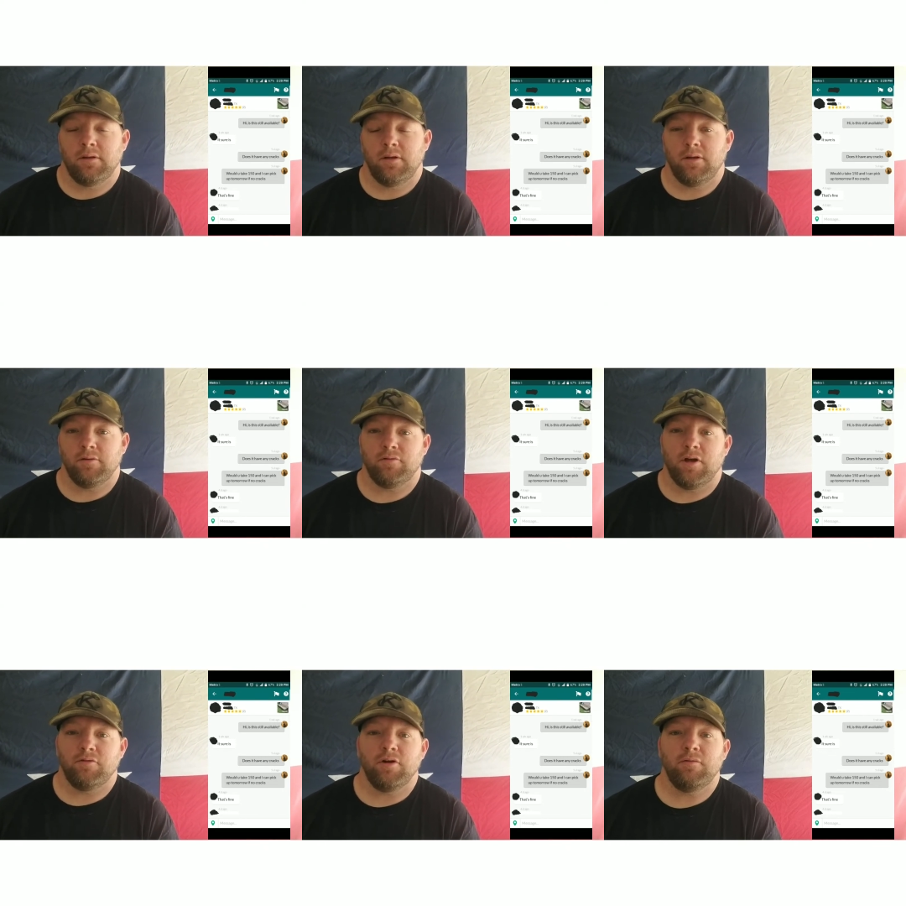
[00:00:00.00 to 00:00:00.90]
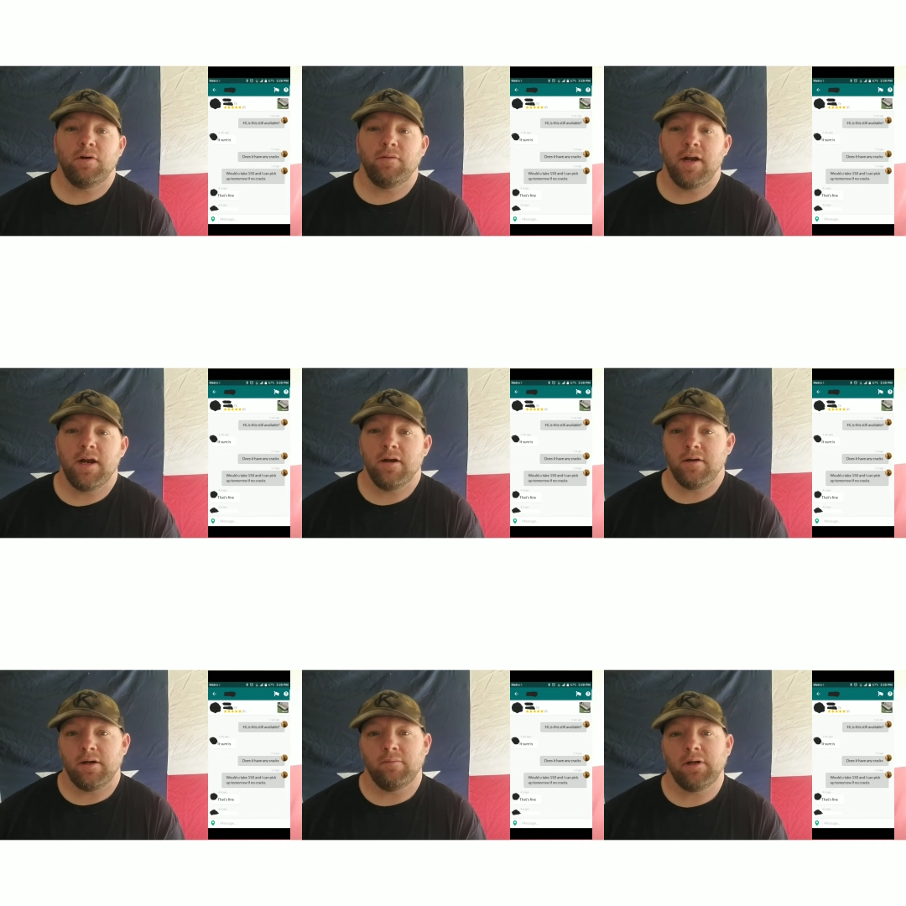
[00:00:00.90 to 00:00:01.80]
Uh, so I drove over there
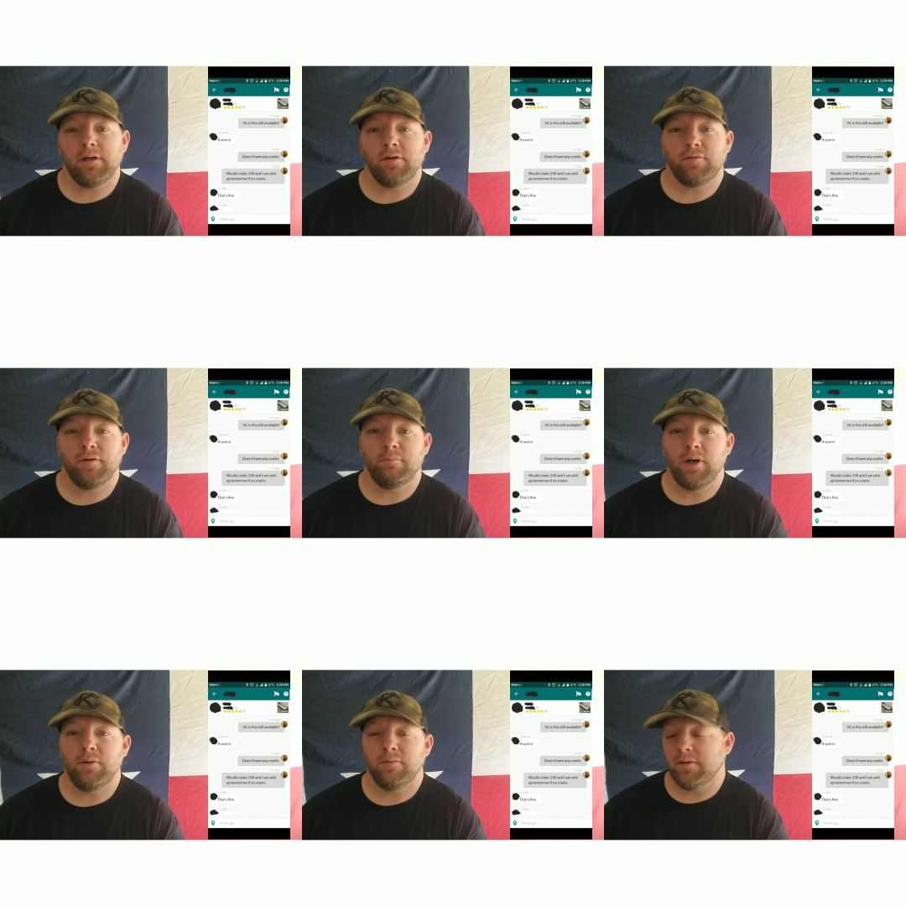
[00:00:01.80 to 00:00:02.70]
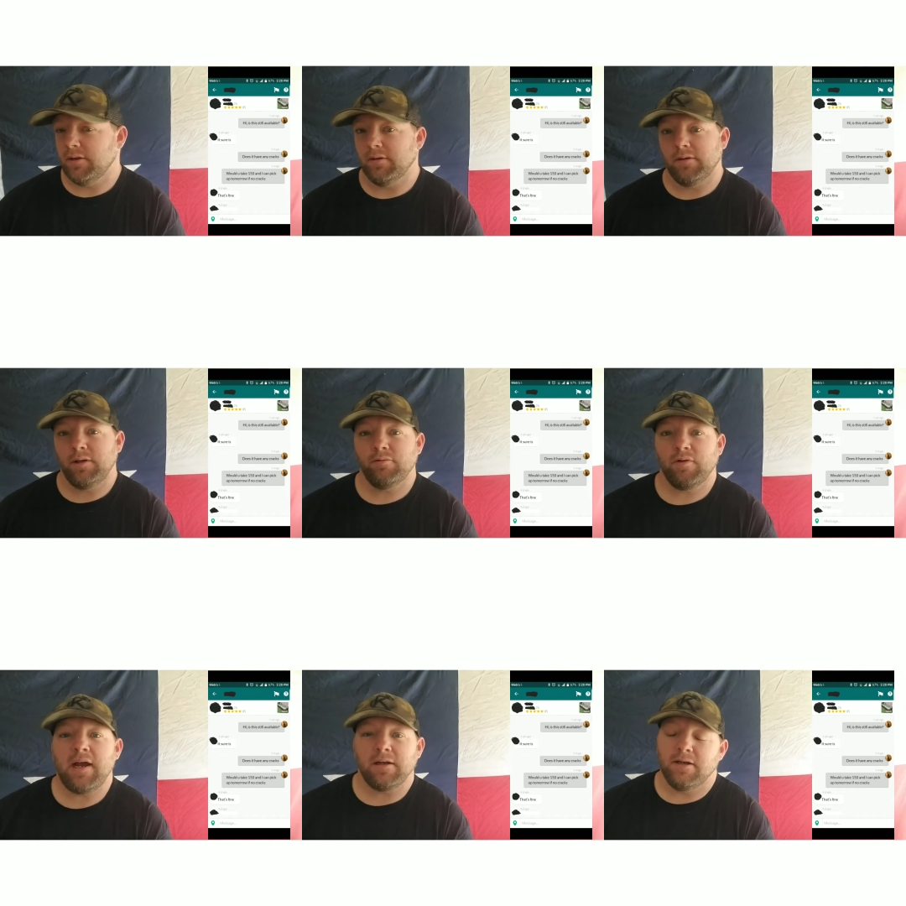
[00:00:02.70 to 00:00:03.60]
and I really looked through the boat and he was
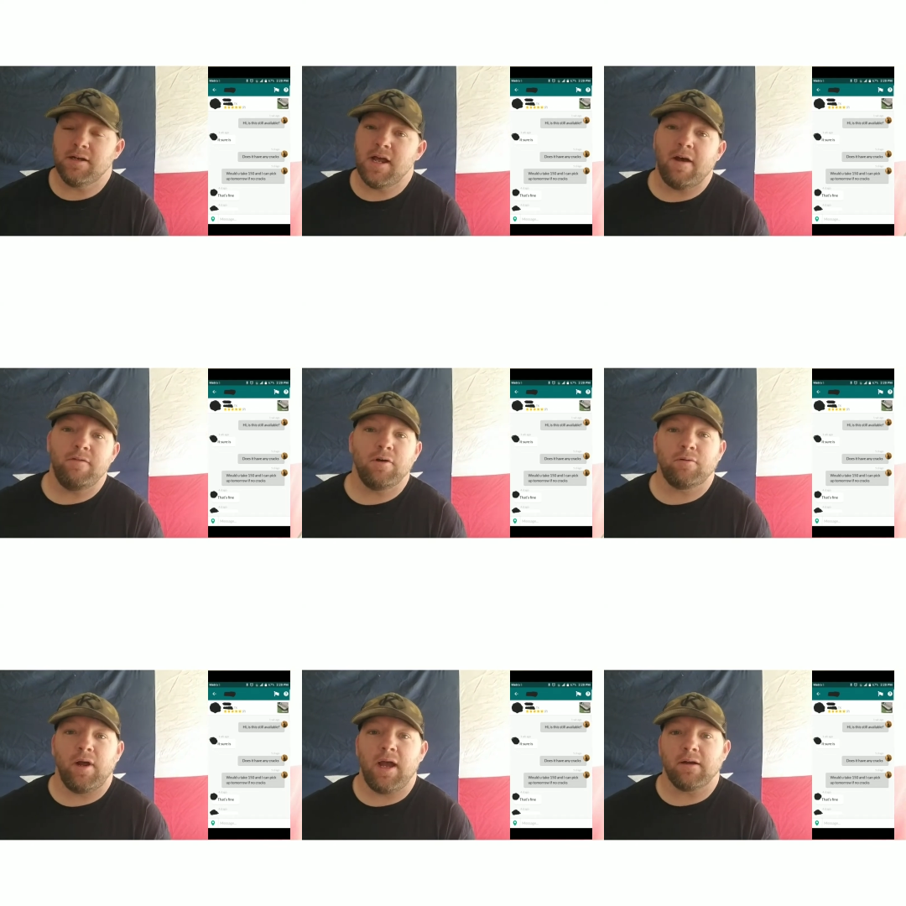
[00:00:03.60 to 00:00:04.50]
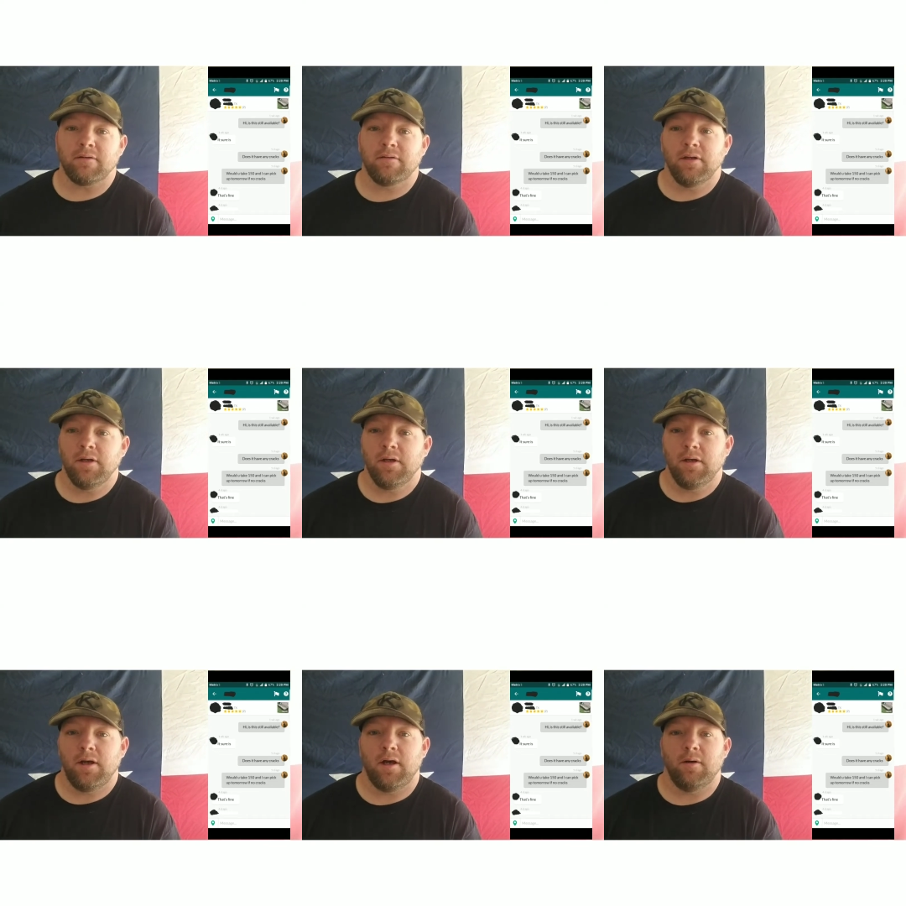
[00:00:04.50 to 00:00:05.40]
right. It didn't have no cracks,
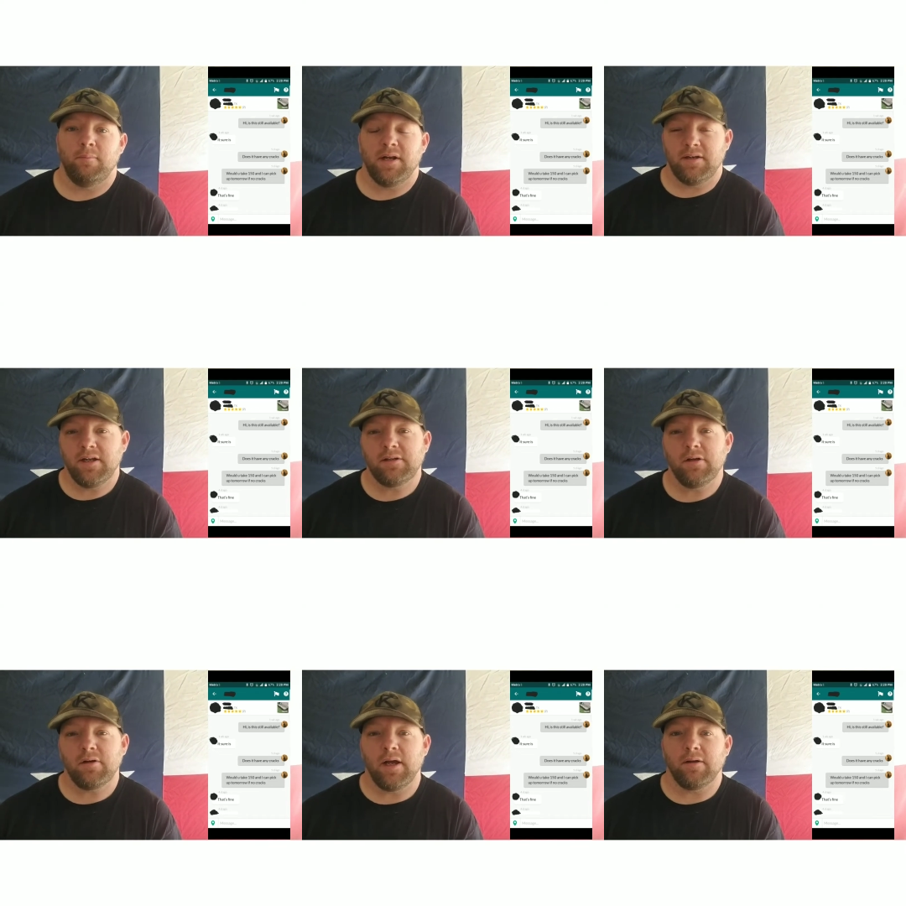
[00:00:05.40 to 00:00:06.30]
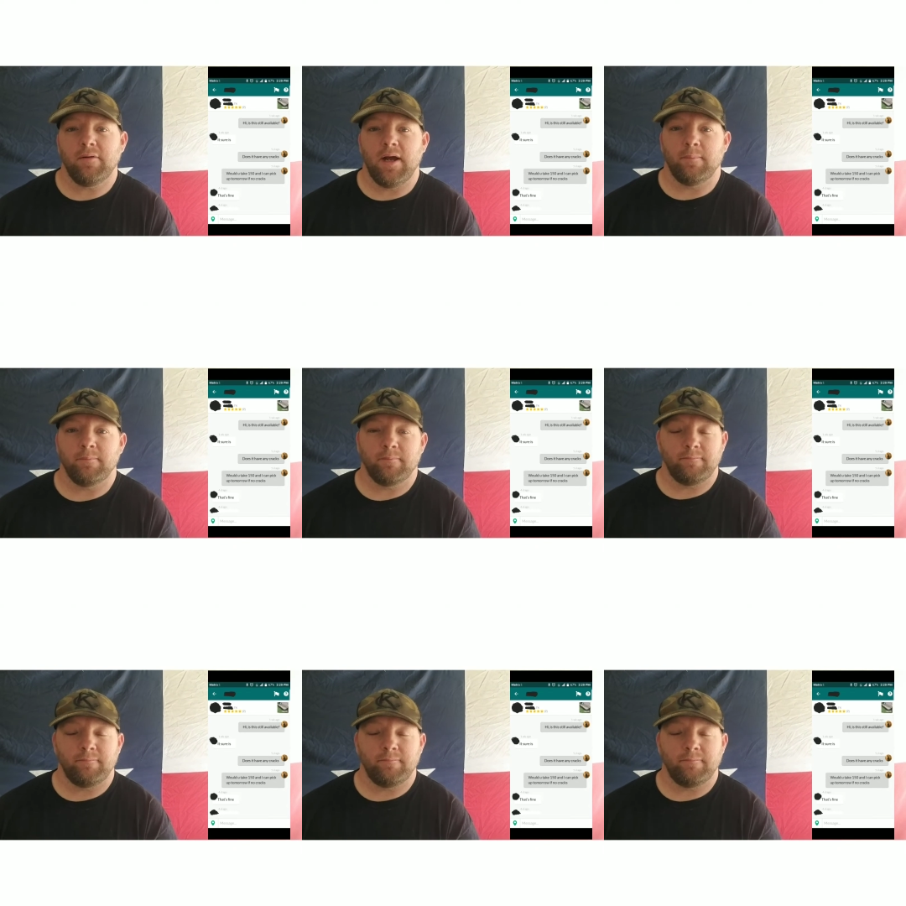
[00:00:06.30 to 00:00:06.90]
uh, but it did look like crap.